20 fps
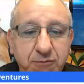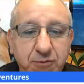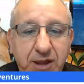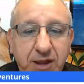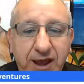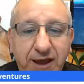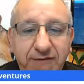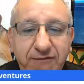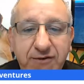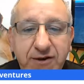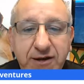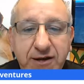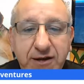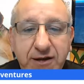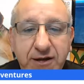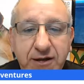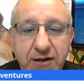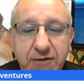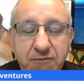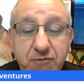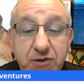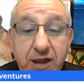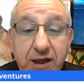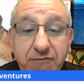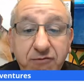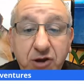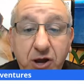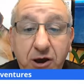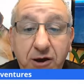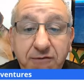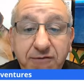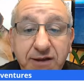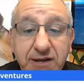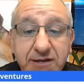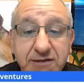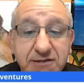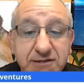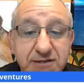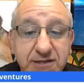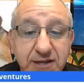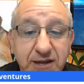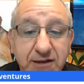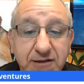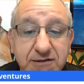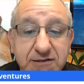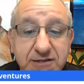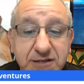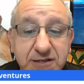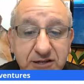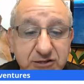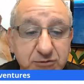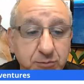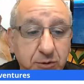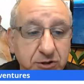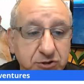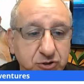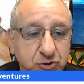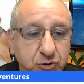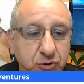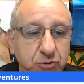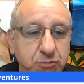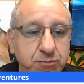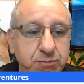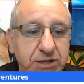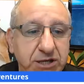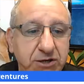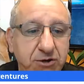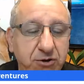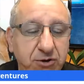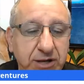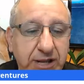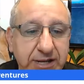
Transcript: We have now a 6-month-old Beagle,